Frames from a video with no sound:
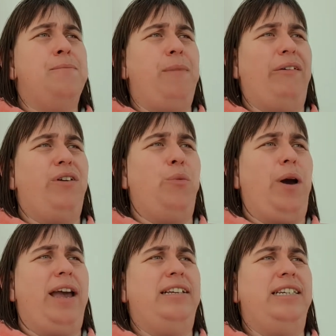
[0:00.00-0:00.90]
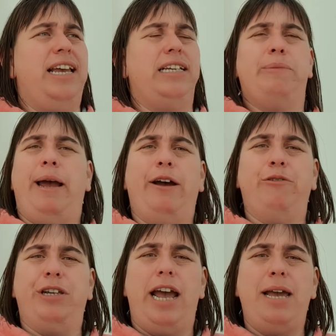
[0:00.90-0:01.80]
Matthew weighed six
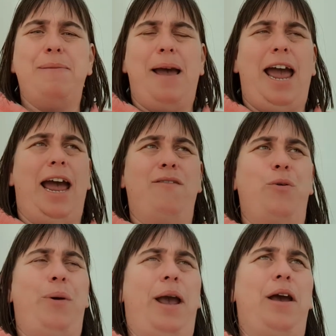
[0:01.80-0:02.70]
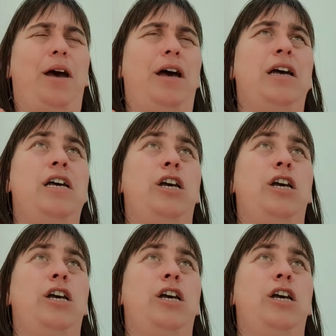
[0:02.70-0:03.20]
pounds eight and Rebecca